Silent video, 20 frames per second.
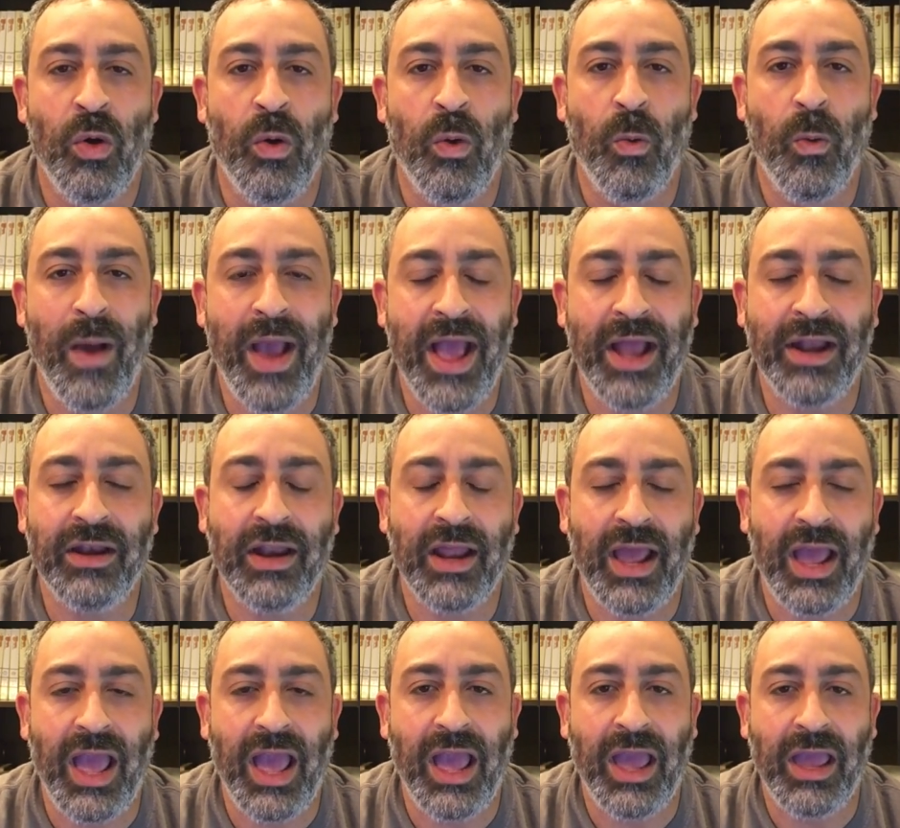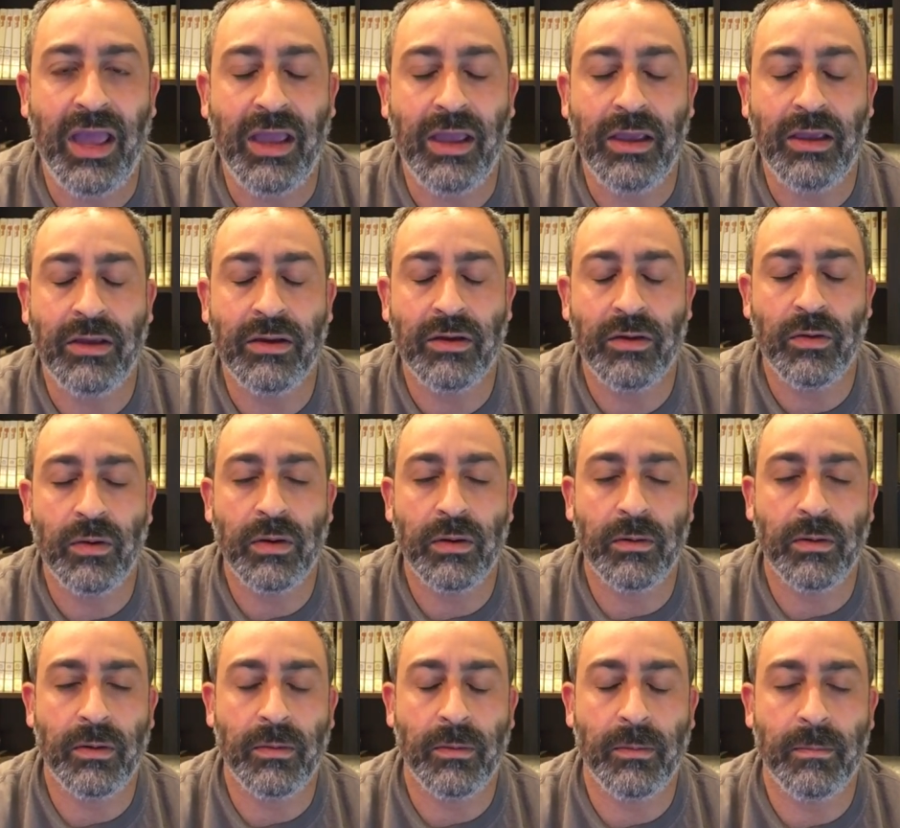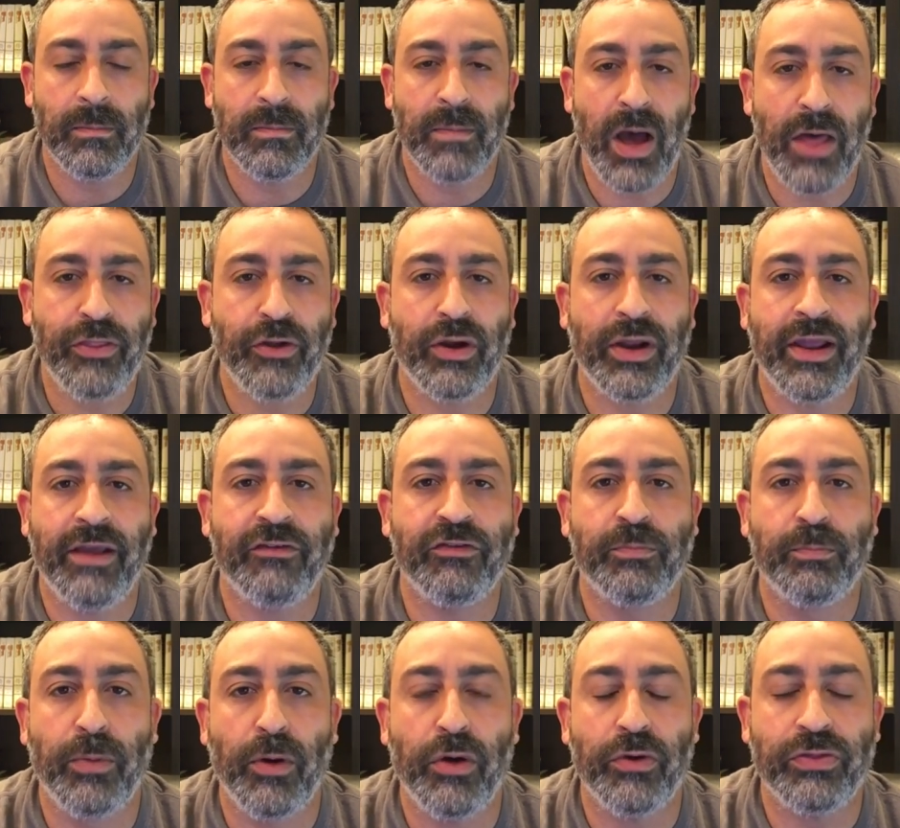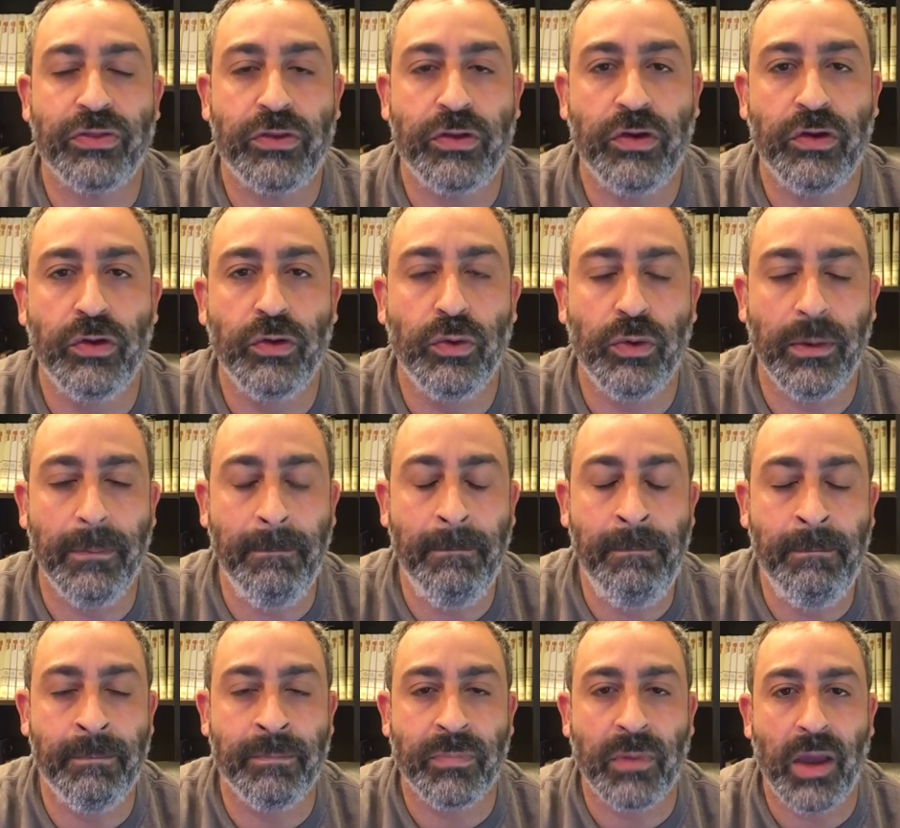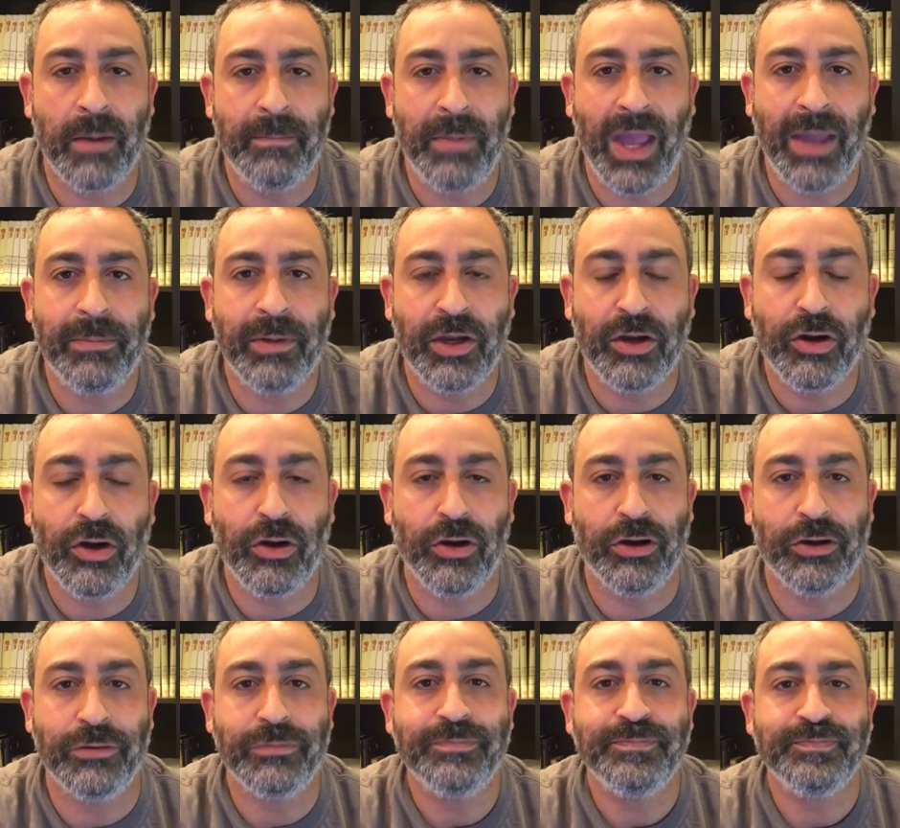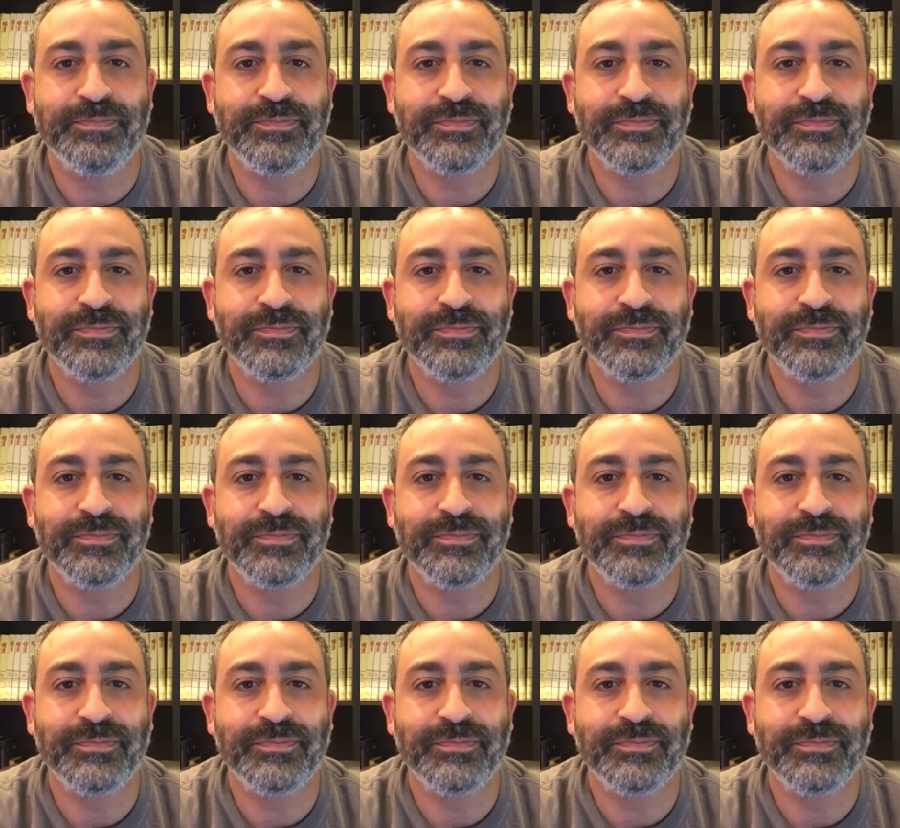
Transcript: When a mother gives birth to a baby girl,